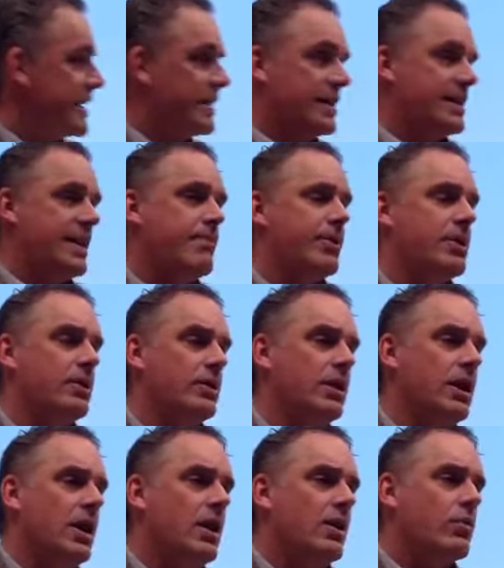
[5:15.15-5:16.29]
And the
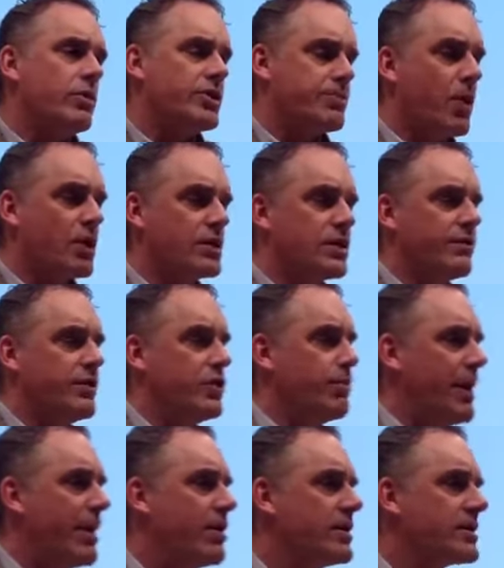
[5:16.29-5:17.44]
typical response of new
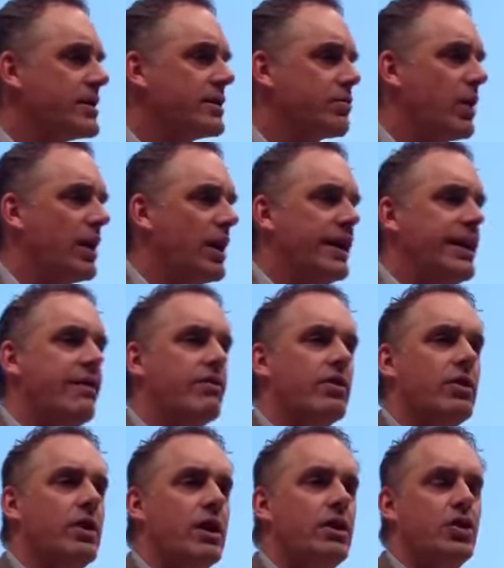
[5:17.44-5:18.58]
parents is, well, I
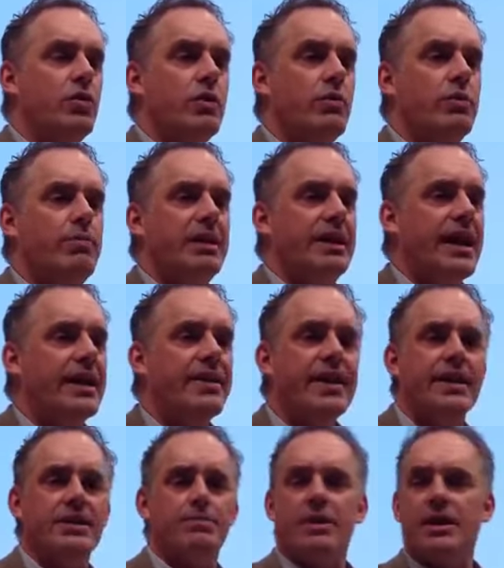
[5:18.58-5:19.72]
never knew it would be like this,